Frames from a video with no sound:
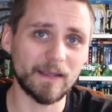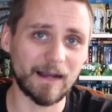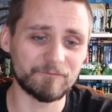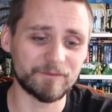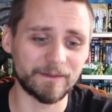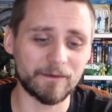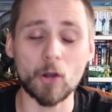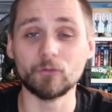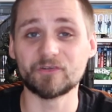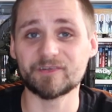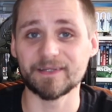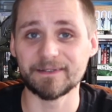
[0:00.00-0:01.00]
having
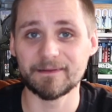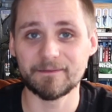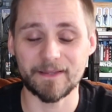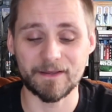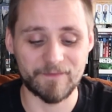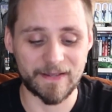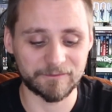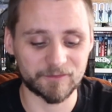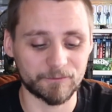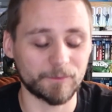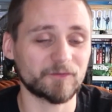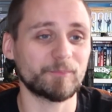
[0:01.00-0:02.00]
hosted the
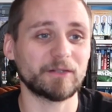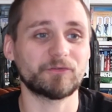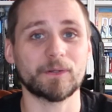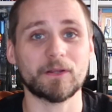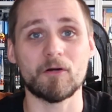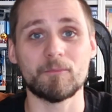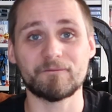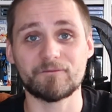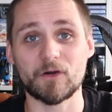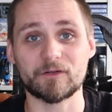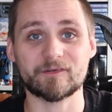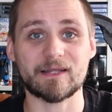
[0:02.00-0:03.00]
events, and especially when I got my
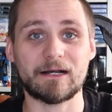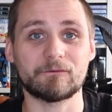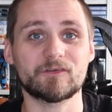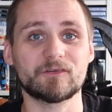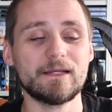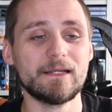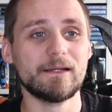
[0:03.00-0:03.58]
first house,